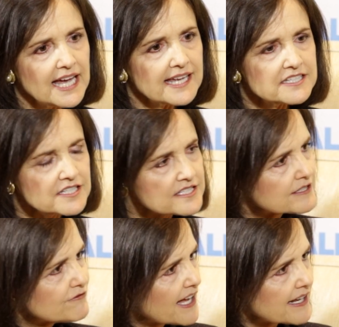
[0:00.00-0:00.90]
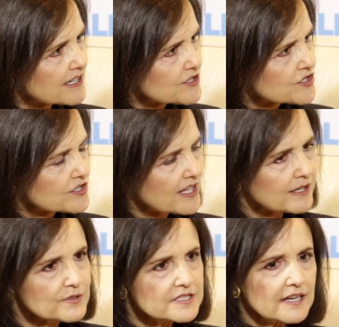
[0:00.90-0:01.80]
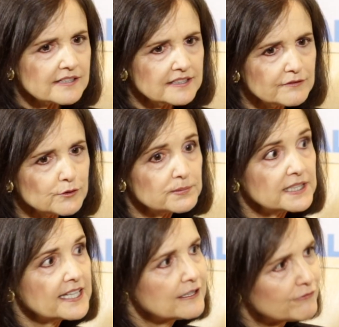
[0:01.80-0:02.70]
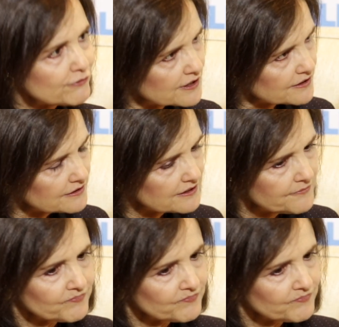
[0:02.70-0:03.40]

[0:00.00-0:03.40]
at a disadvantage, that it was not a level playing field